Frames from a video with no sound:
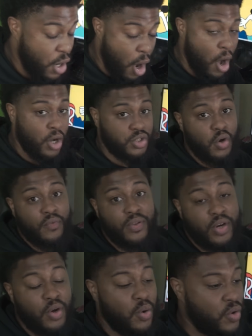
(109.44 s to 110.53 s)
dogs over
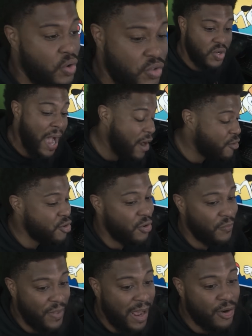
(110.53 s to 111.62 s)
there going on. So I don't
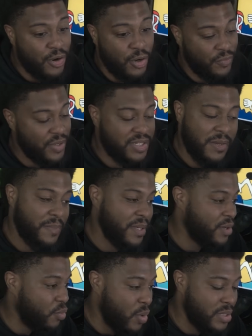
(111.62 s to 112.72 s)
know. I don't know. This could be
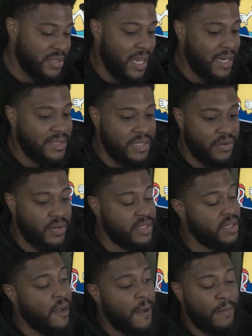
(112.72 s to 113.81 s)
a one-sided
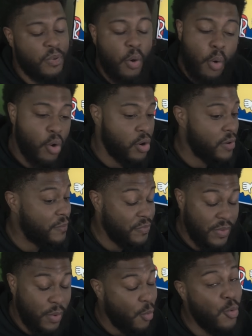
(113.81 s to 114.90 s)
series, or
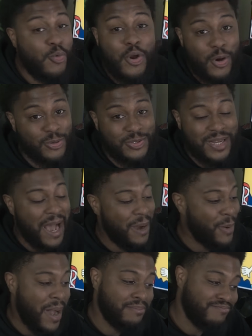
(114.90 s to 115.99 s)
who knows?
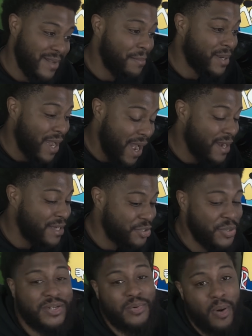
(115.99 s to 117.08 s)
I'm kind of
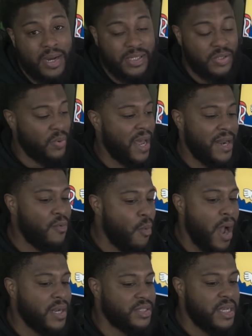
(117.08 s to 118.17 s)
intrigued to watch this one. I didn't
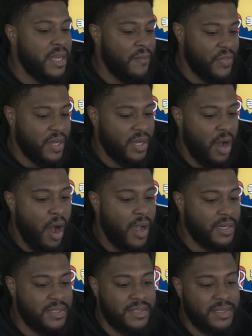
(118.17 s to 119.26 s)
watch the
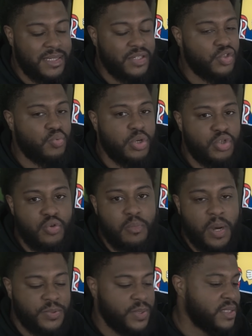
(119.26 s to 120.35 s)
Hawks and Sixers one too
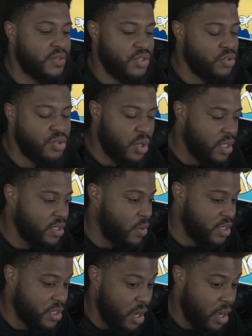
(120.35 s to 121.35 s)
much because I was too salty to watch the